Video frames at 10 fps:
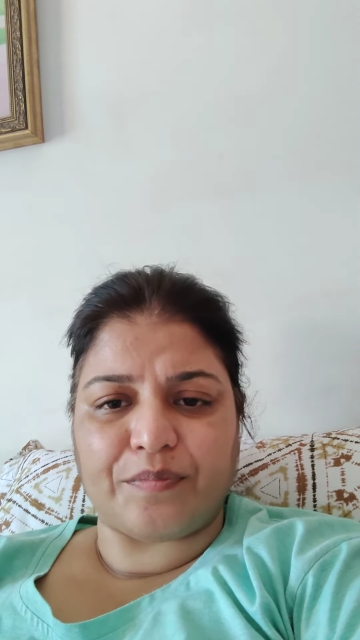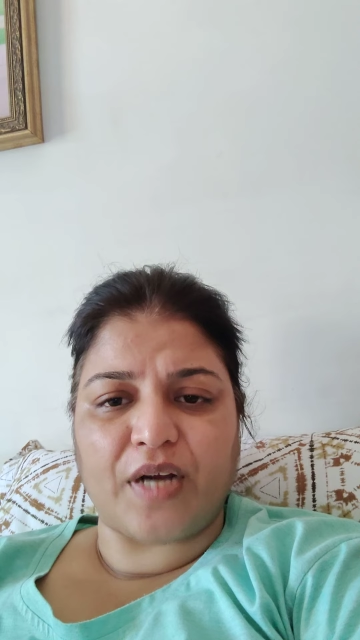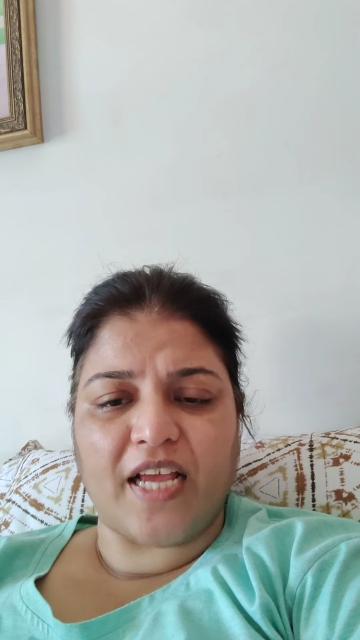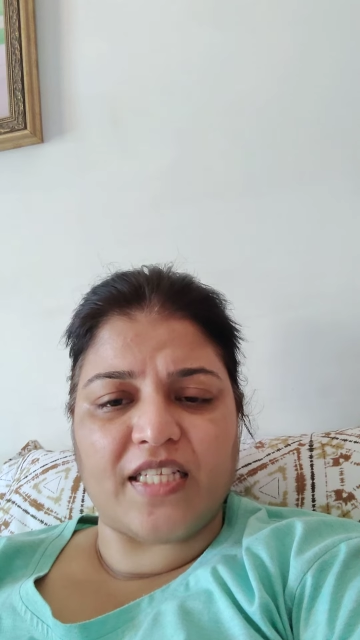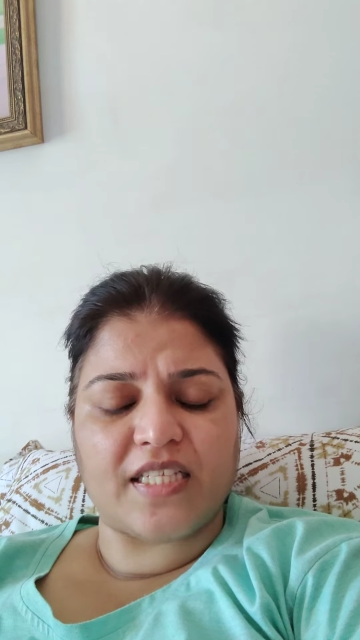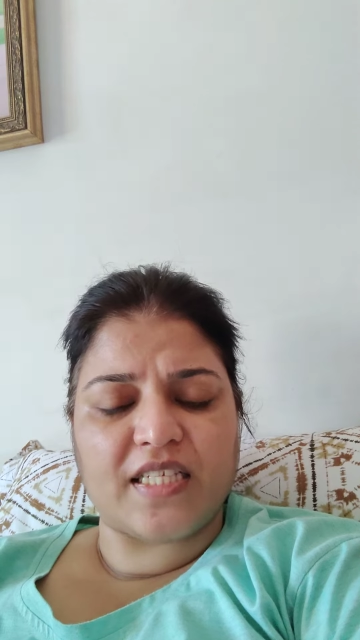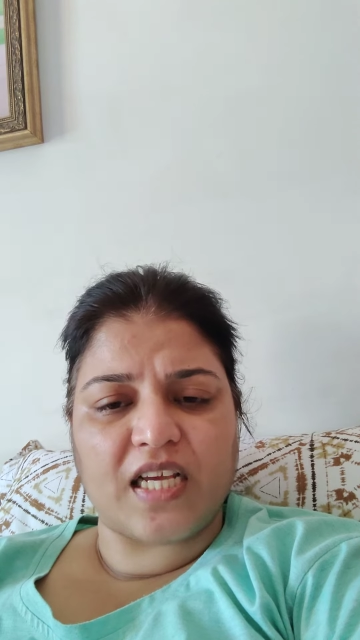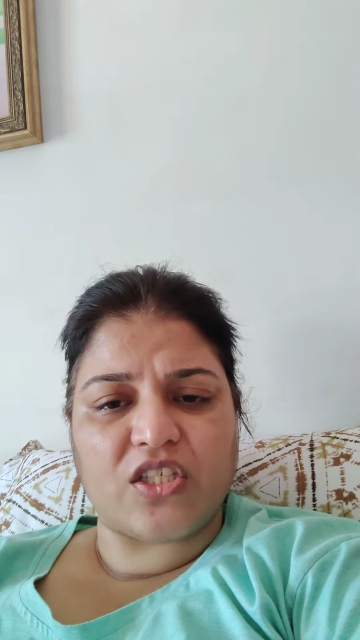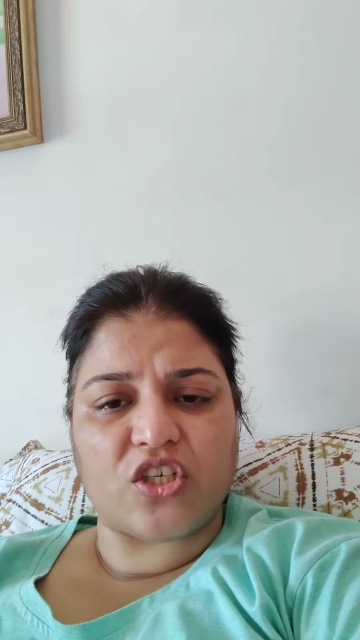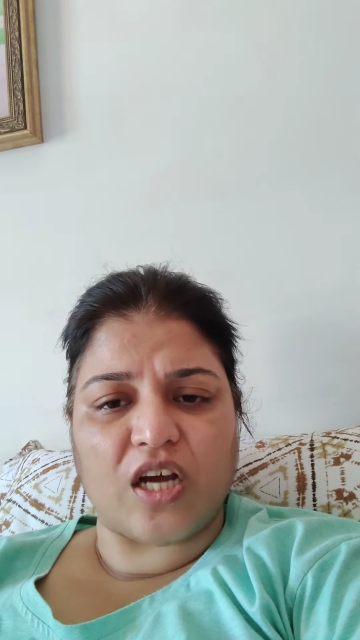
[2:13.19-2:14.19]
Prices
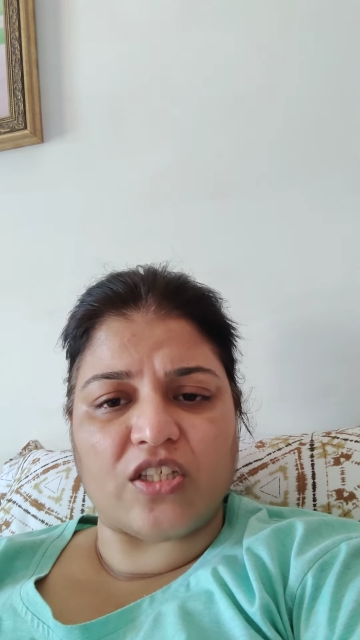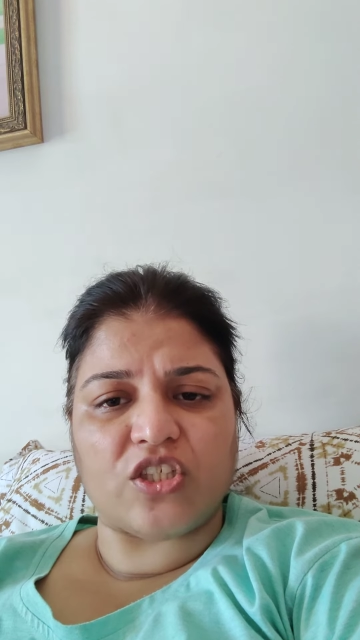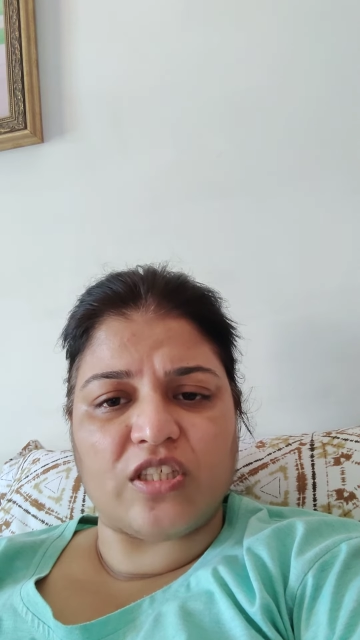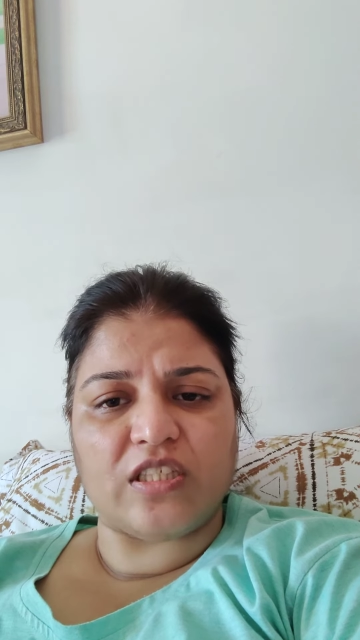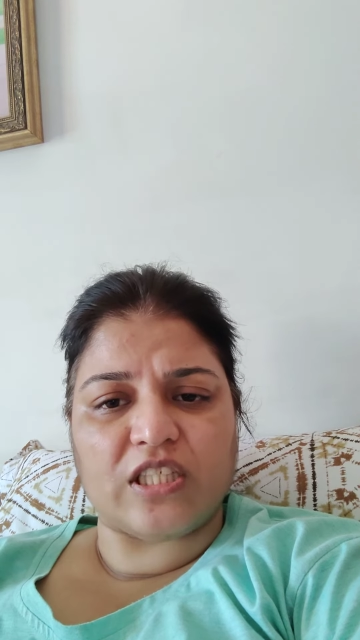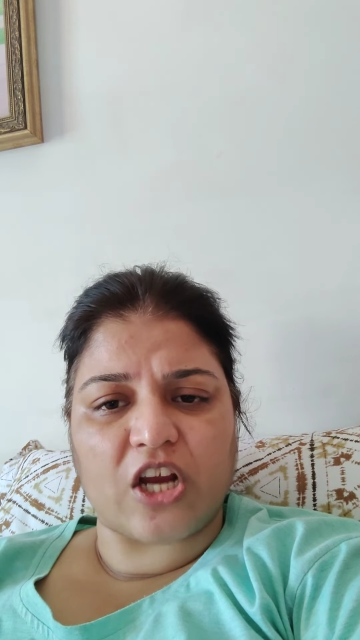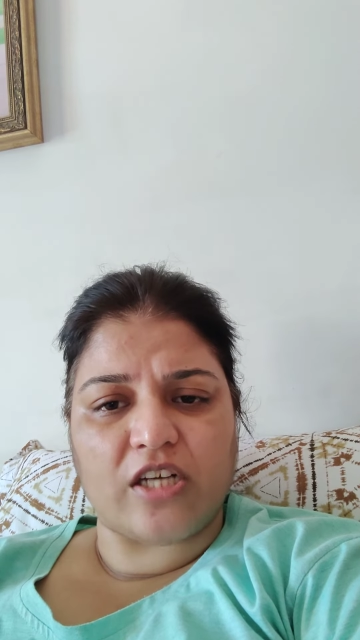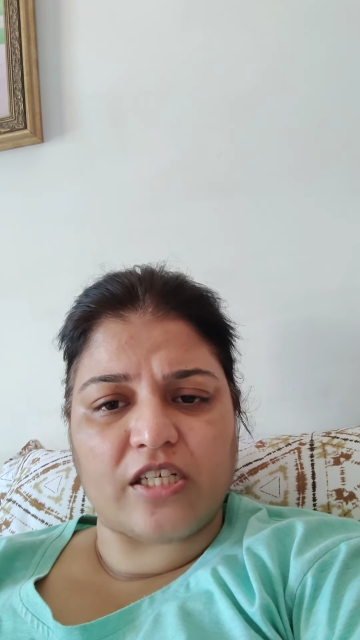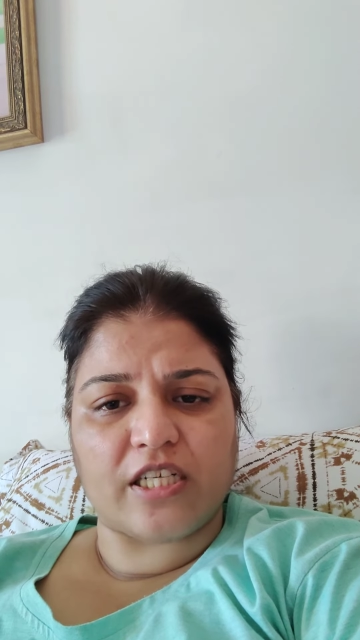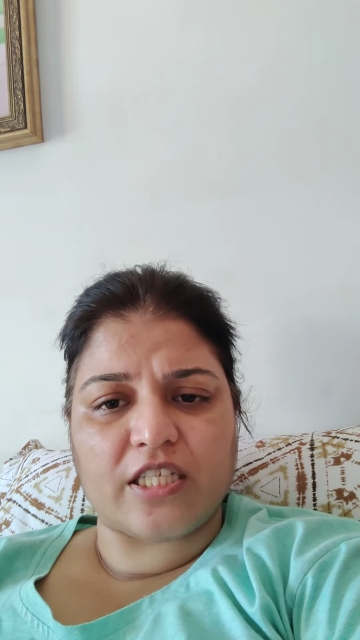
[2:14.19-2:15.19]
are charged in
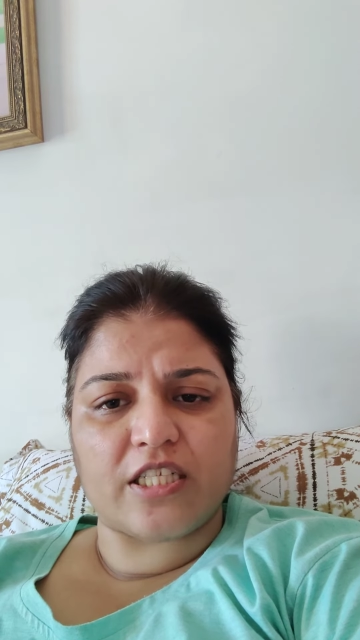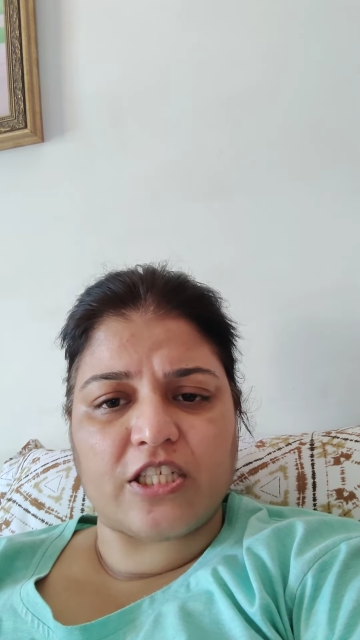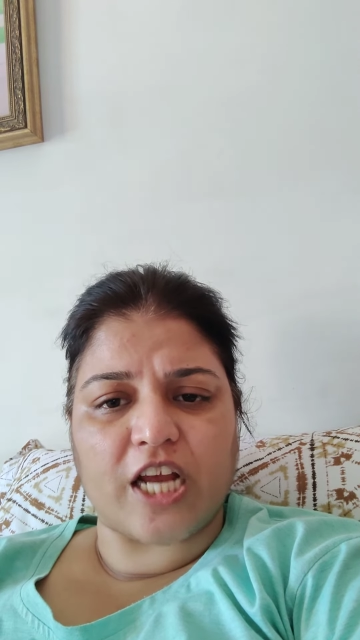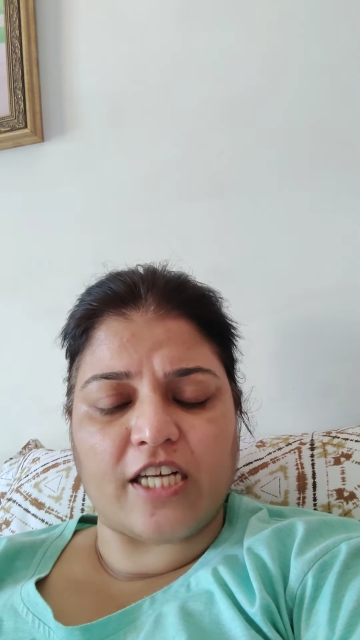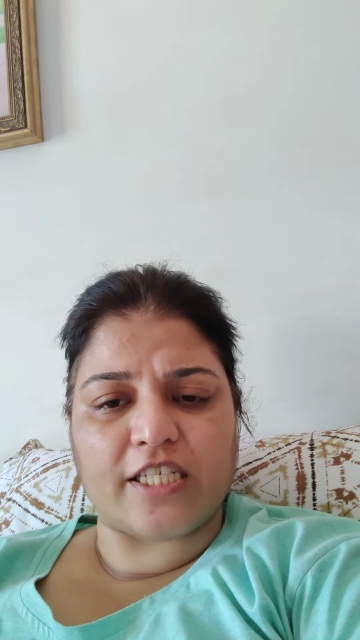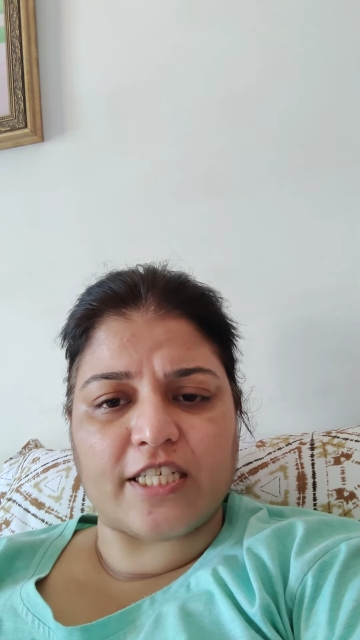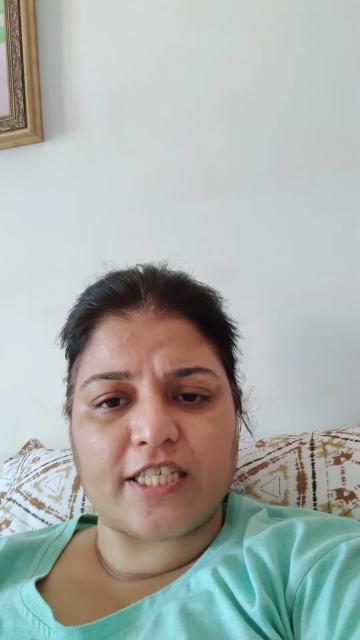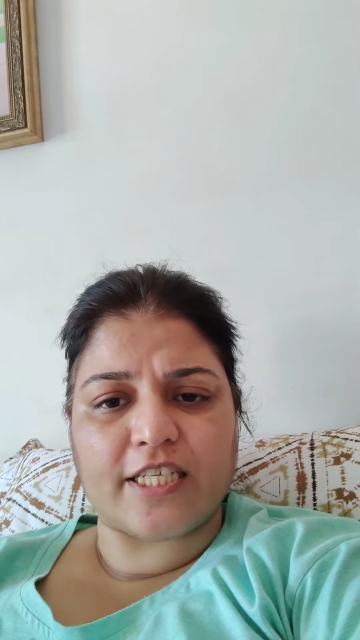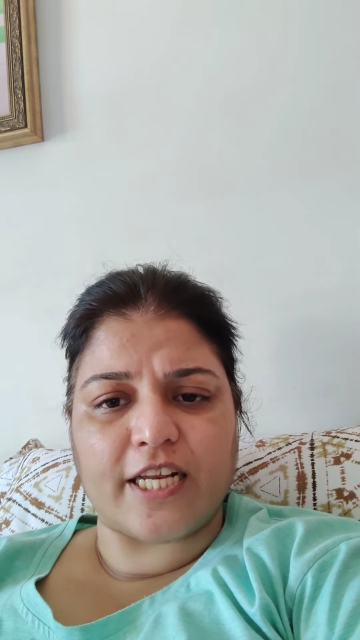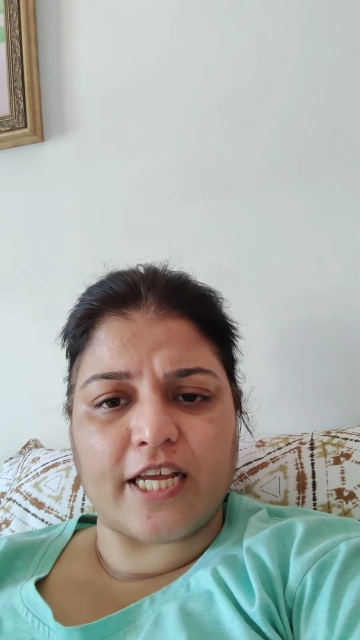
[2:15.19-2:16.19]

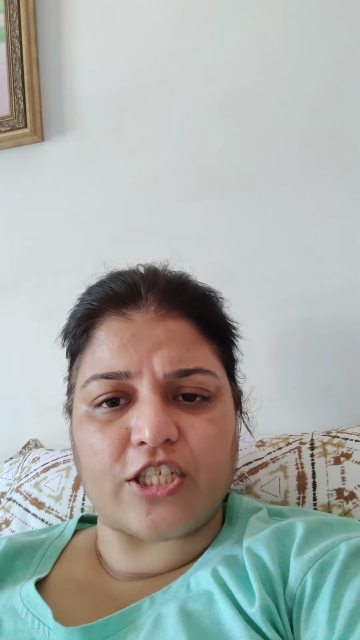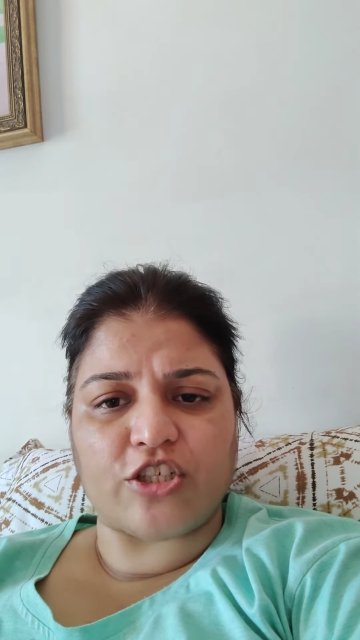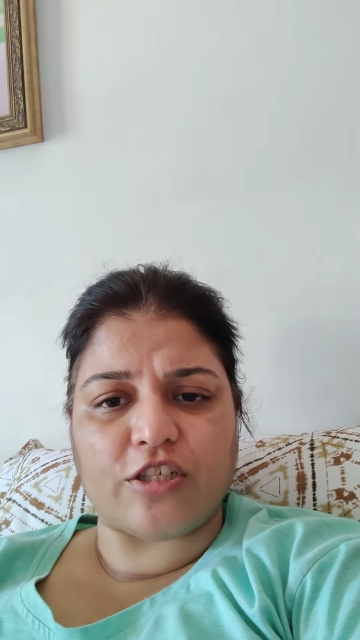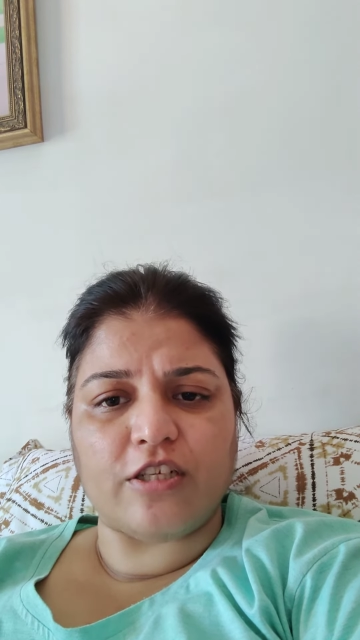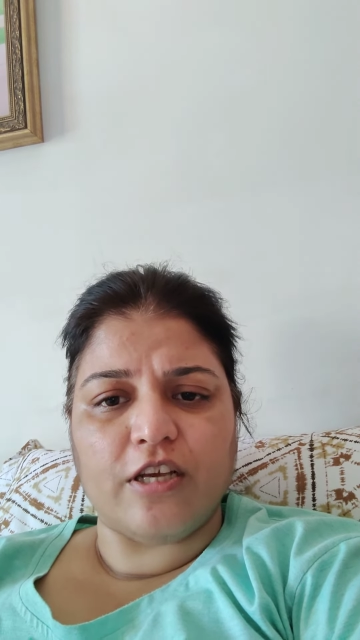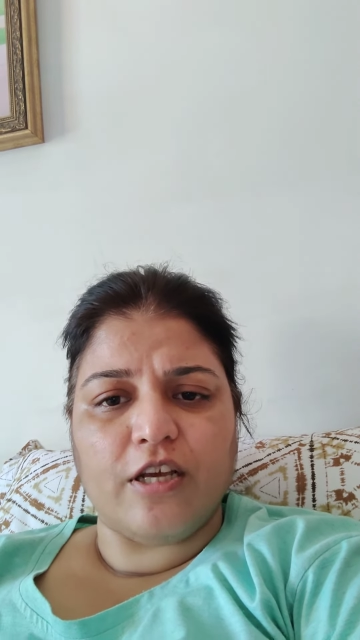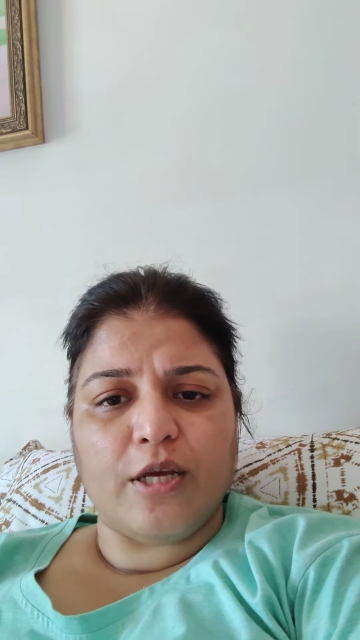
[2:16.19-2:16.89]
shaltiques collection